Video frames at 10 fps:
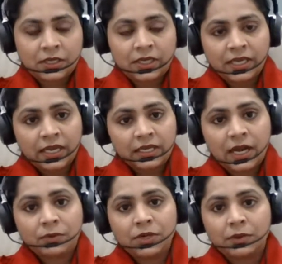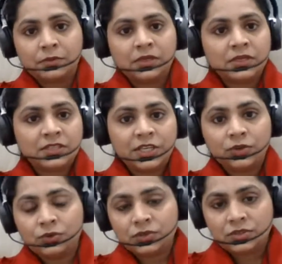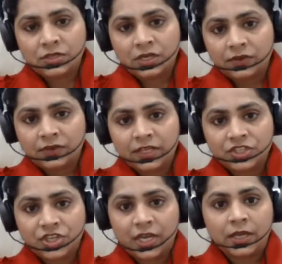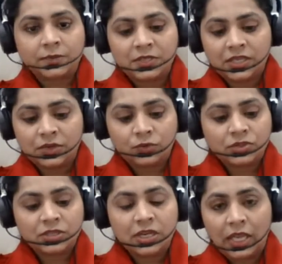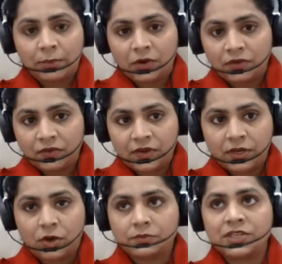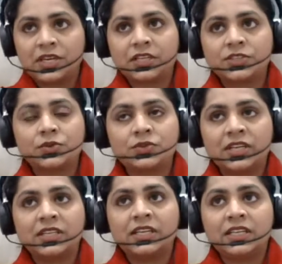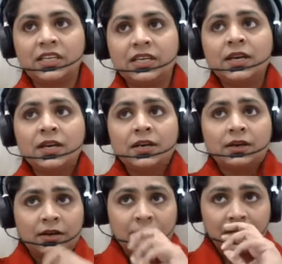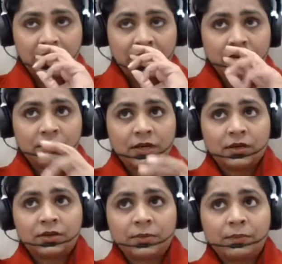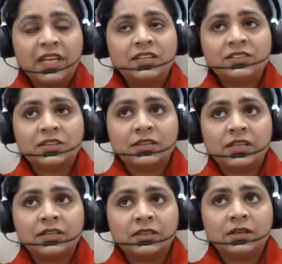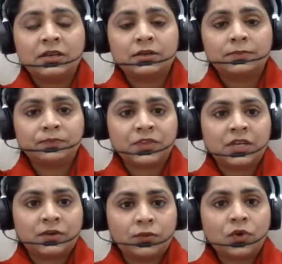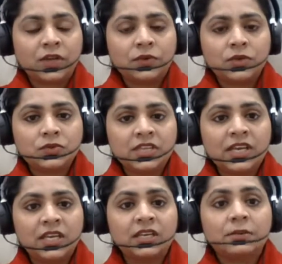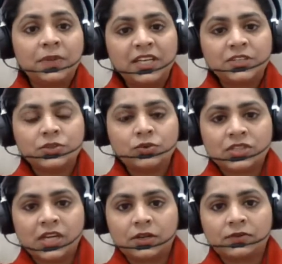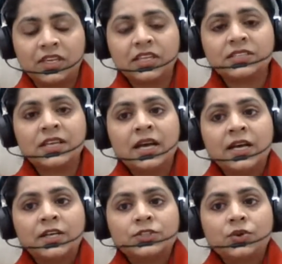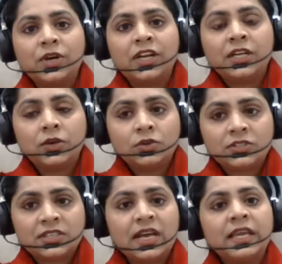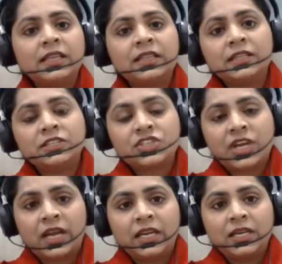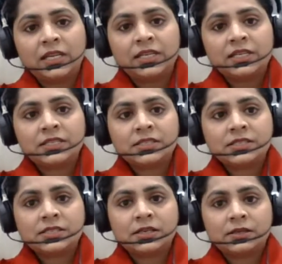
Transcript: he can count numbers. He knows different shapes. He knows the name of different objects. You said that he can repeat certain, whatever you say, he repeats those kind of things. So it looks like that the child is